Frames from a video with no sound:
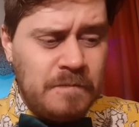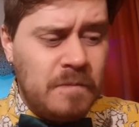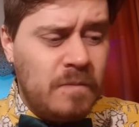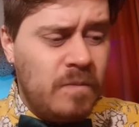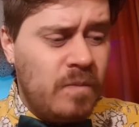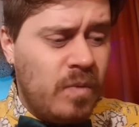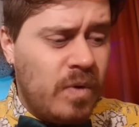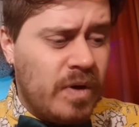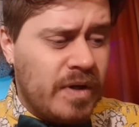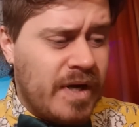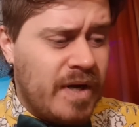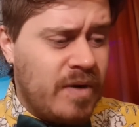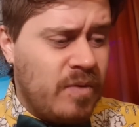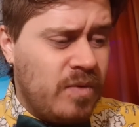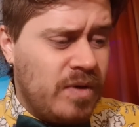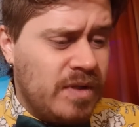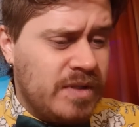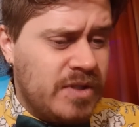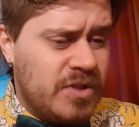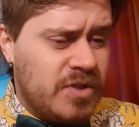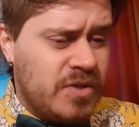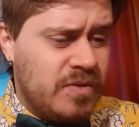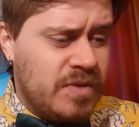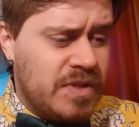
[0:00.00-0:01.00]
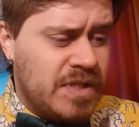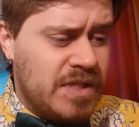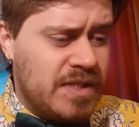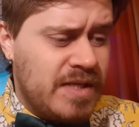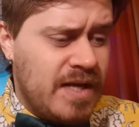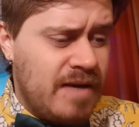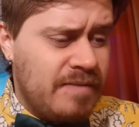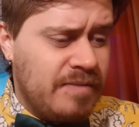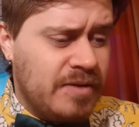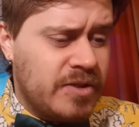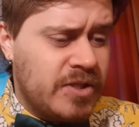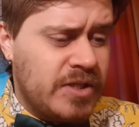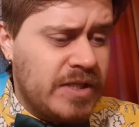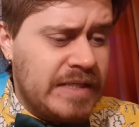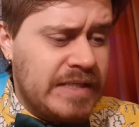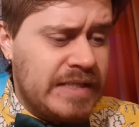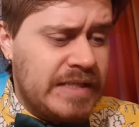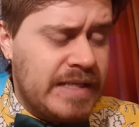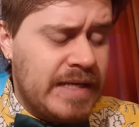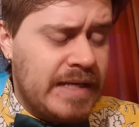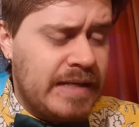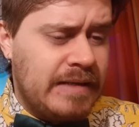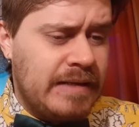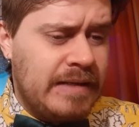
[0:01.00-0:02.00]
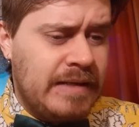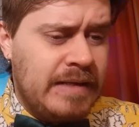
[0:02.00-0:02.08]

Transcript: What I want to establish is that